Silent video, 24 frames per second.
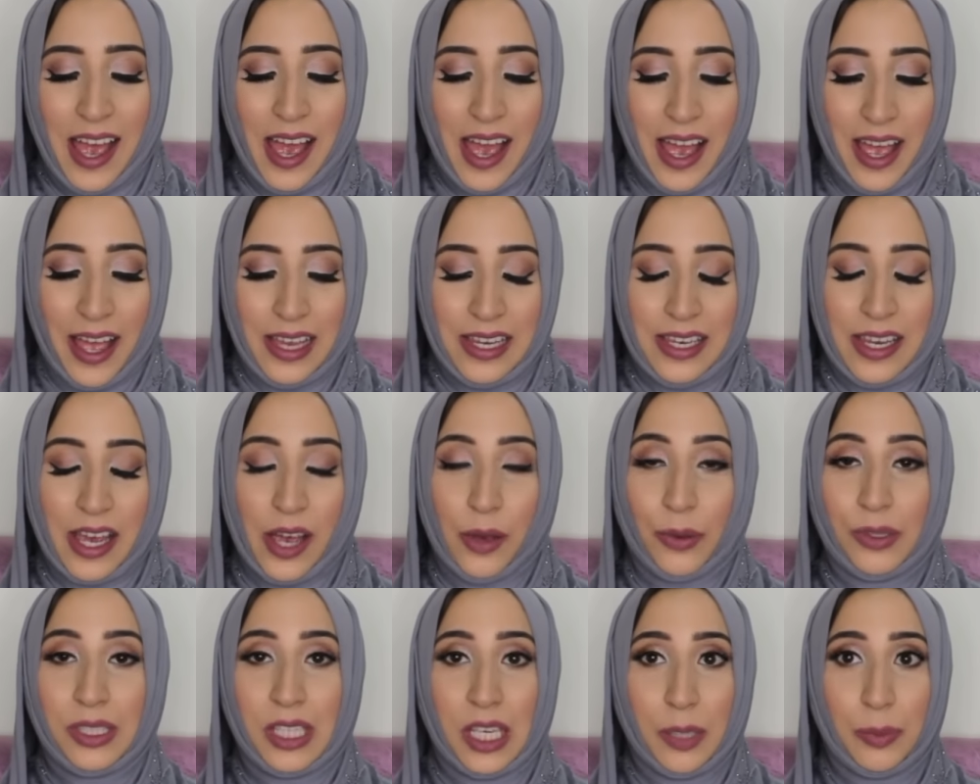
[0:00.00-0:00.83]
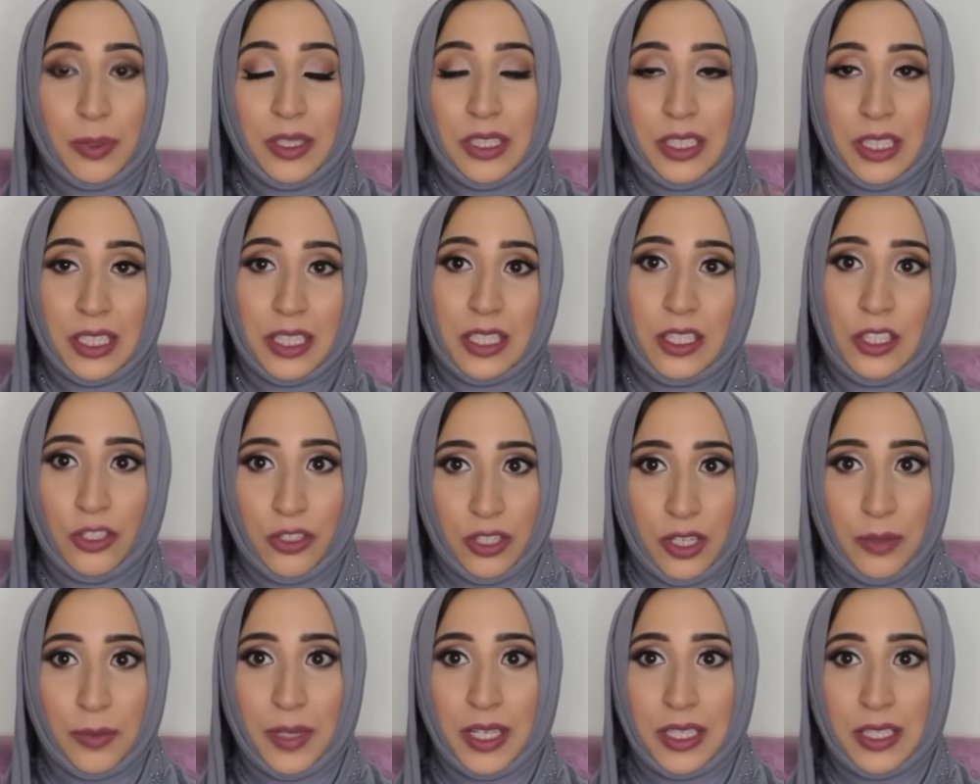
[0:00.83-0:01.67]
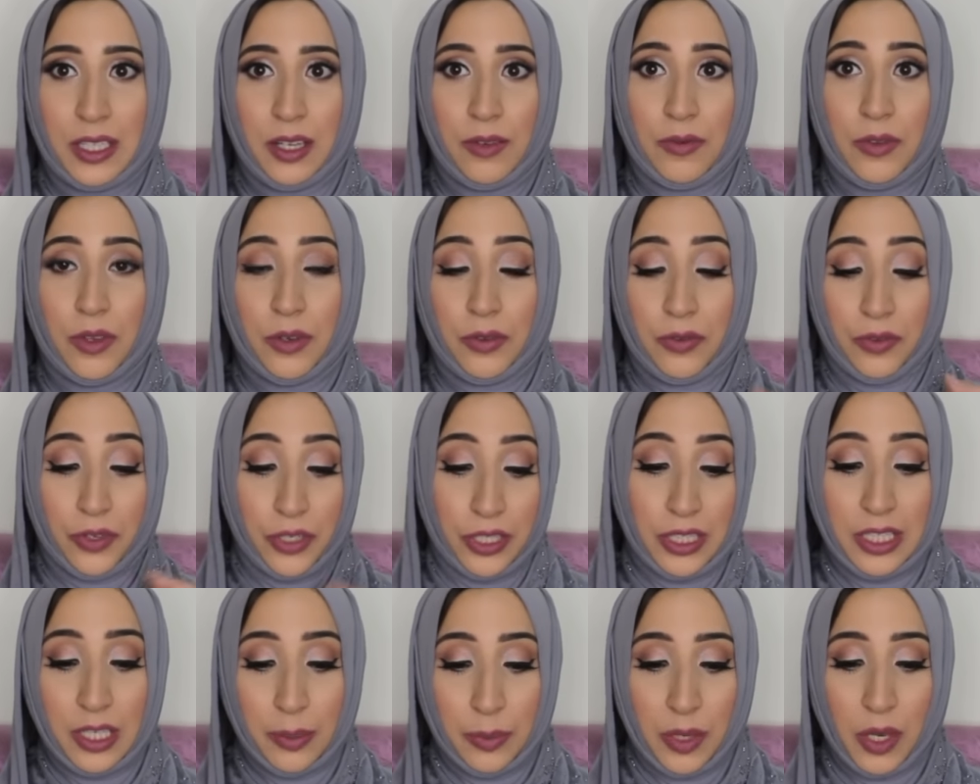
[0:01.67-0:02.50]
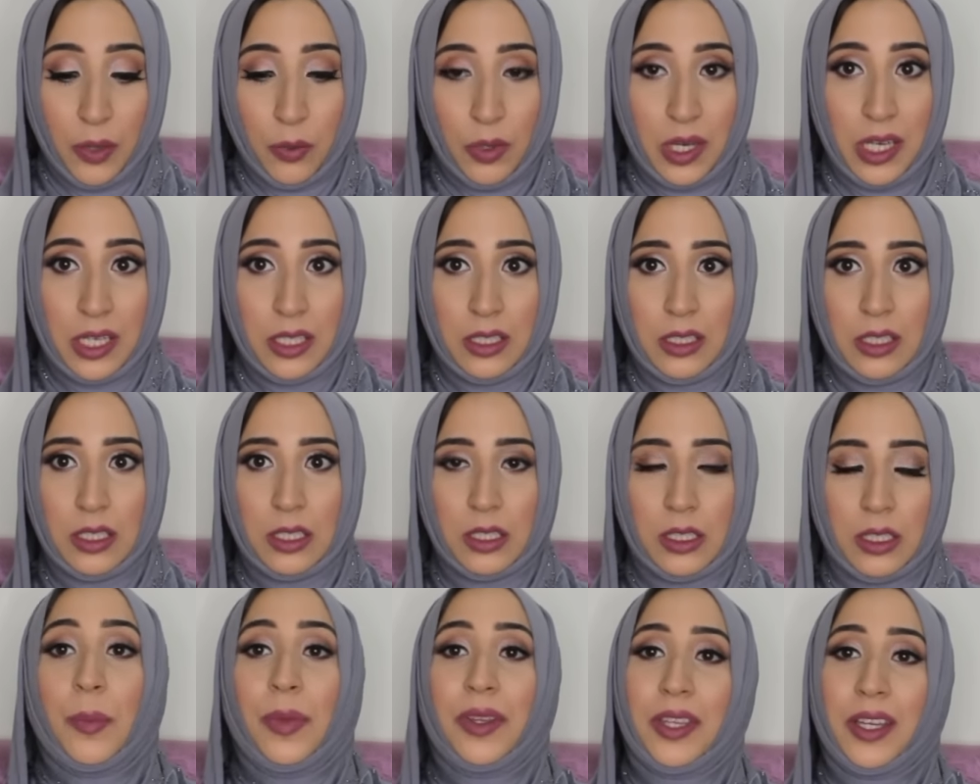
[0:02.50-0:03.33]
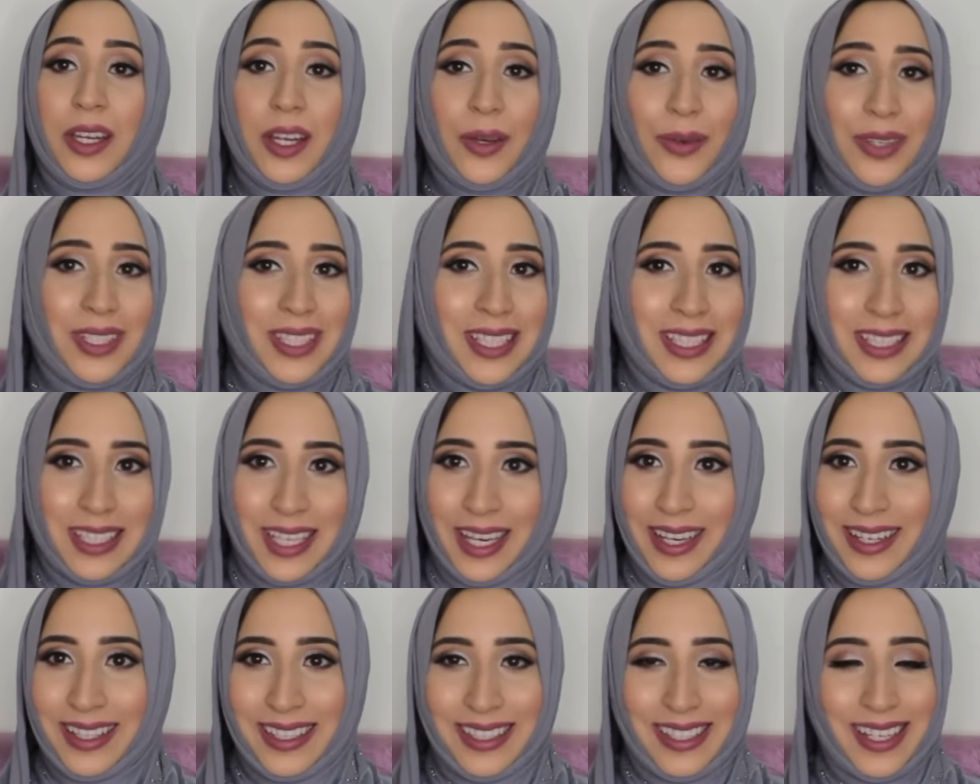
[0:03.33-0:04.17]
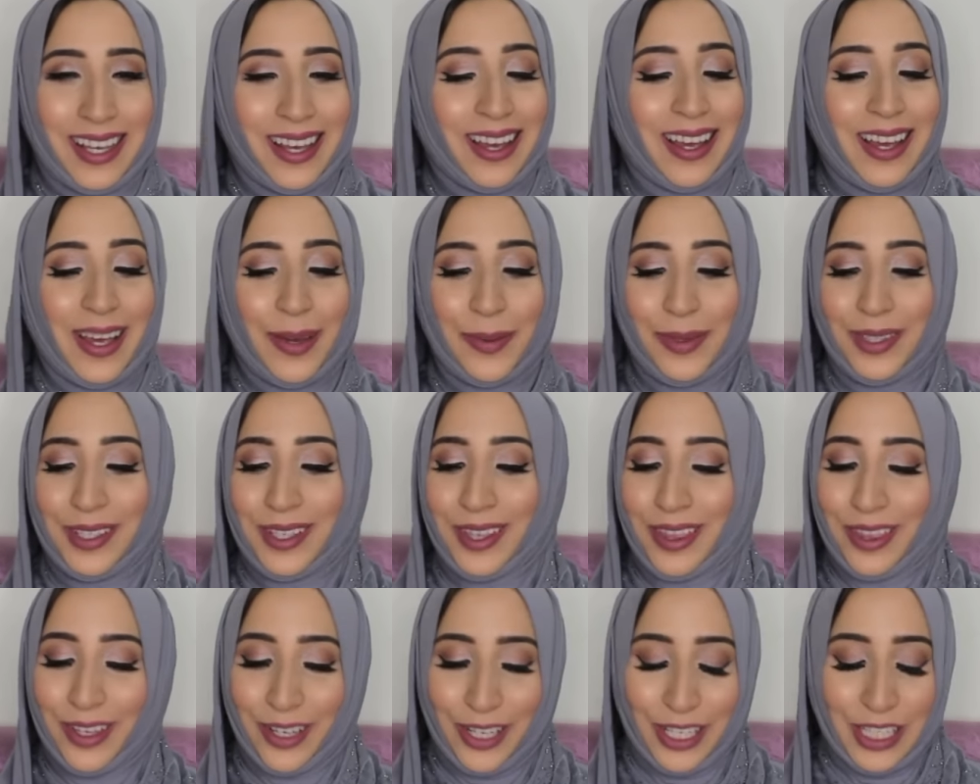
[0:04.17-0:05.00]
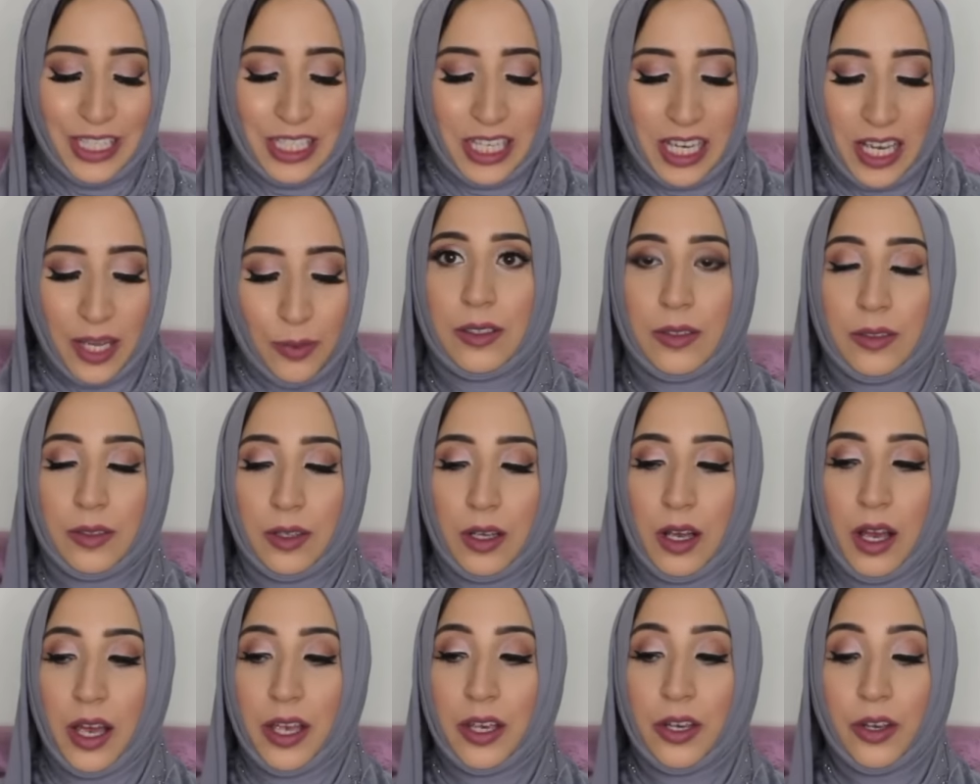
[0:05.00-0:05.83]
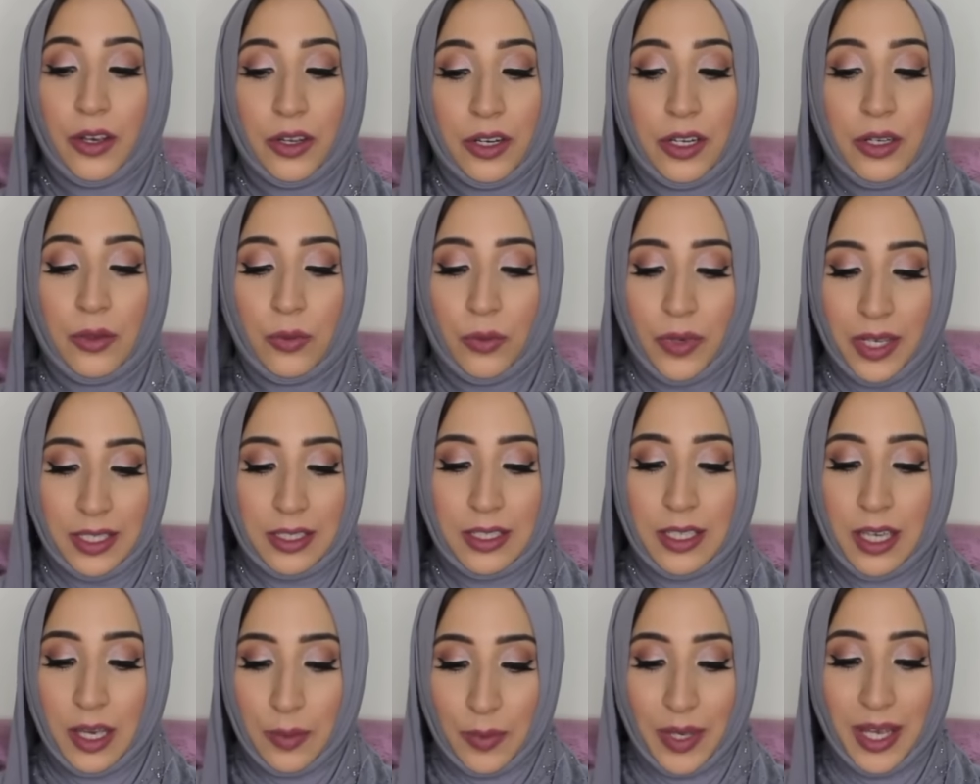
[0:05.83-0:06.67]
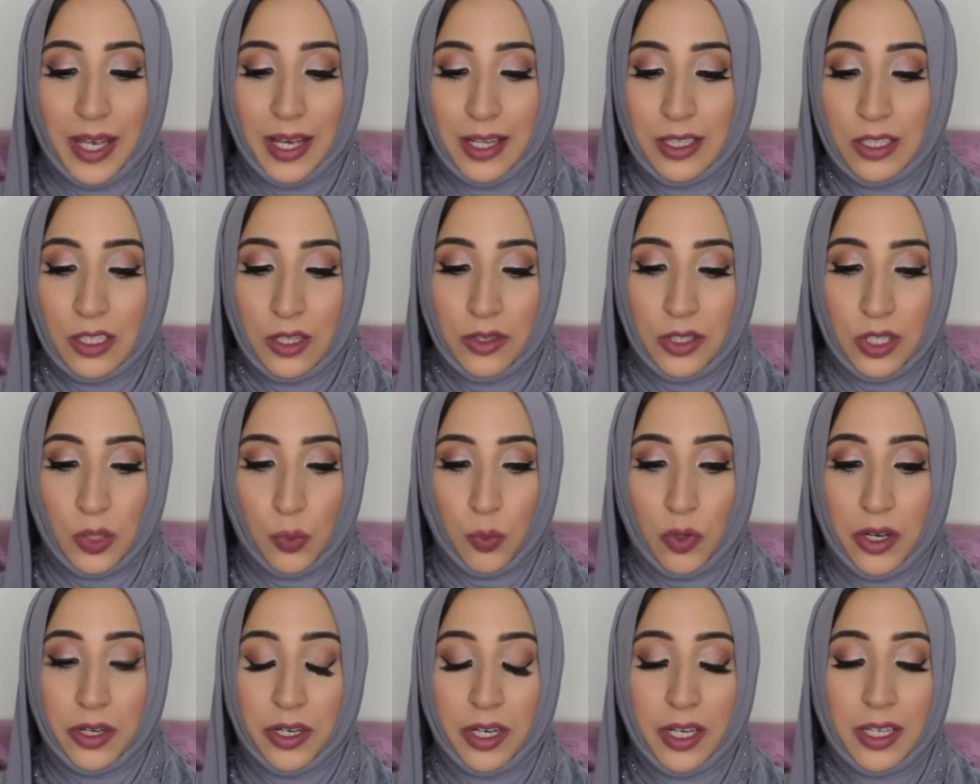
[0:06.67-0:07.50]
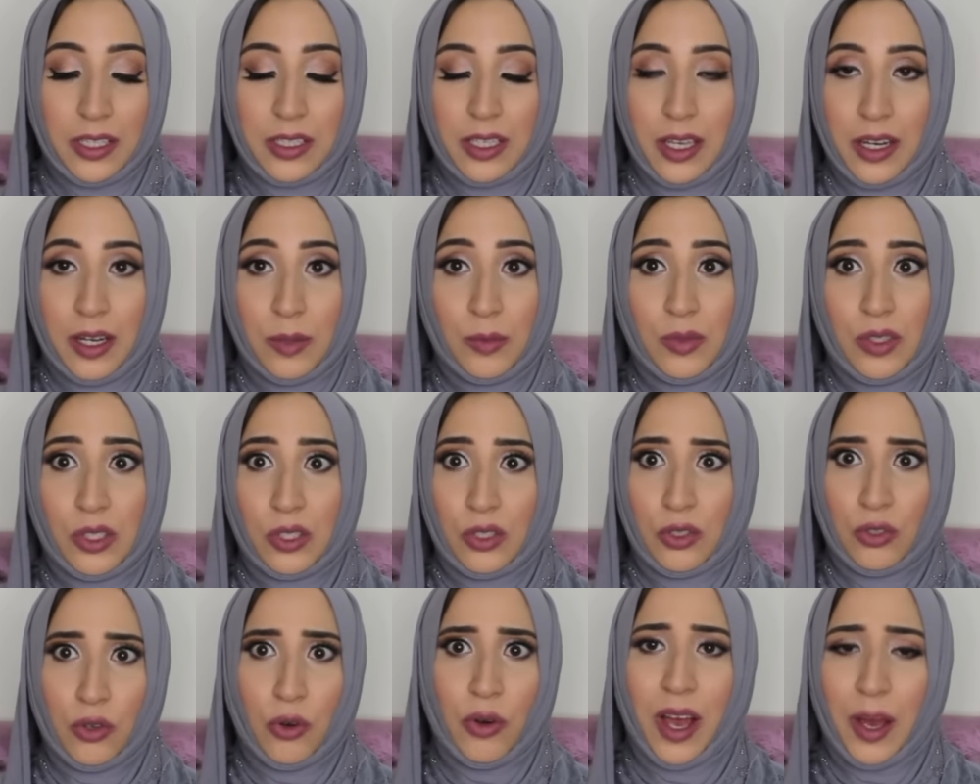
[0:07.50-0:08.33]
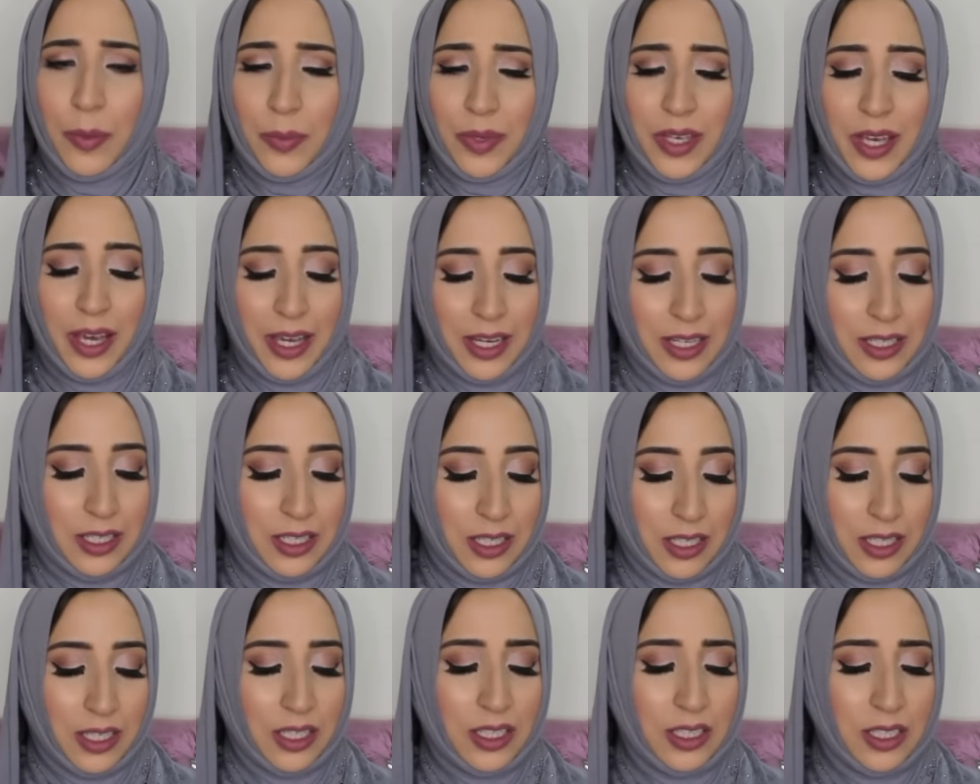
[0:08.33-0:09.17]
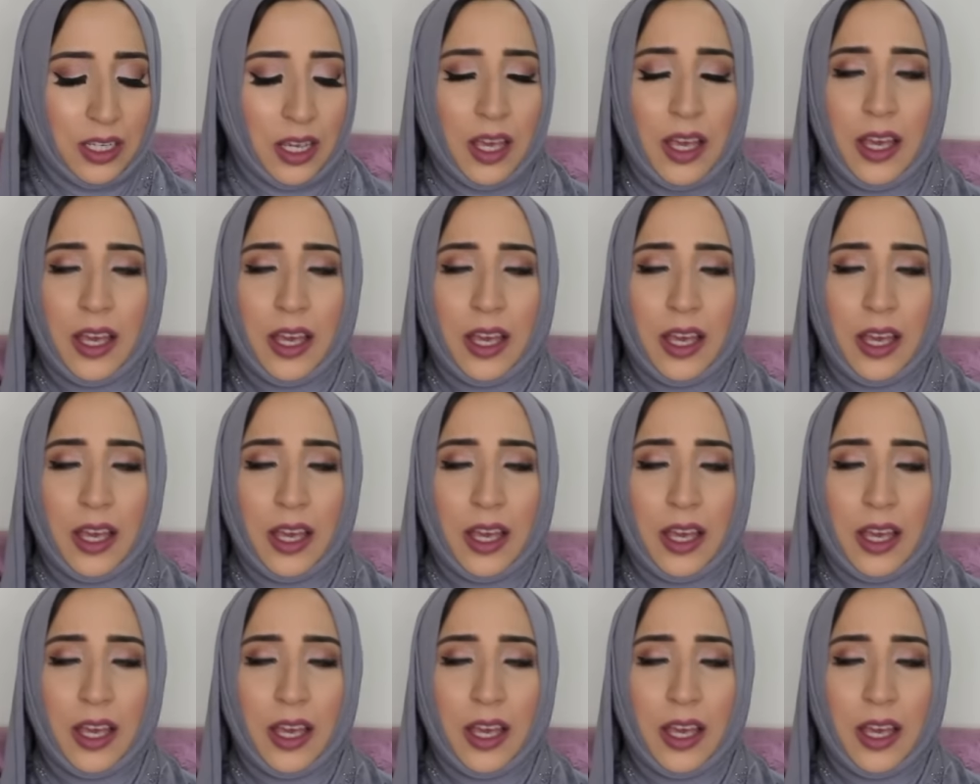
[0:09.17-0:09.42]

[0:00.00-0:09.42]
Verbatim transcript: and I was able to constrain myself the first time I went, but then I went a second time and a third time. I couldn't wait to get my hands on this product and I'm so happy I did